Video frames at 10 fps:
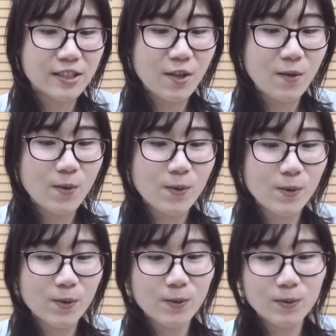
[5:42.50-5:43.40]

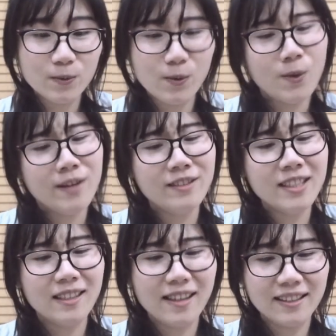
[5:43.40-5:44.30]
Oh, I
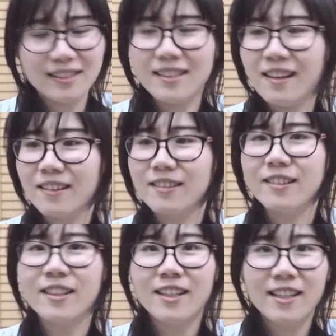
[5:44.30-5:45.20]
really like this
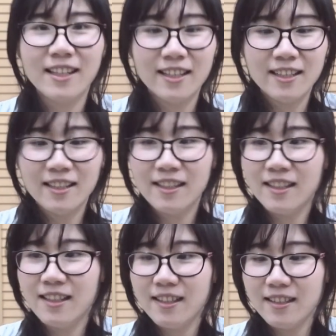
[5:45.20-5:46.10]
color.
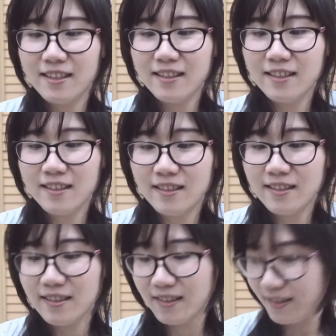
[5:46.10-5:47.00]

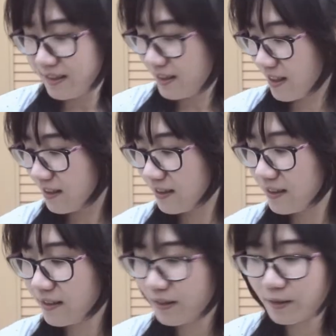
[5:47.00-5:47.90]
Yeah,
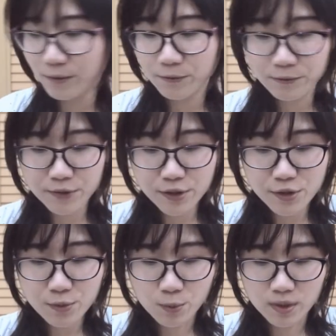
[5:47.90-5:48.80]
the
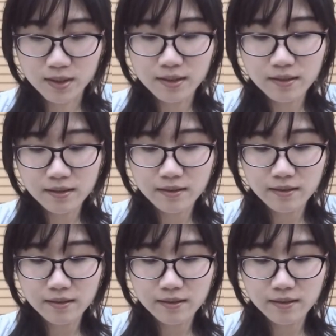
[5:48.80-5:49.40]
first one.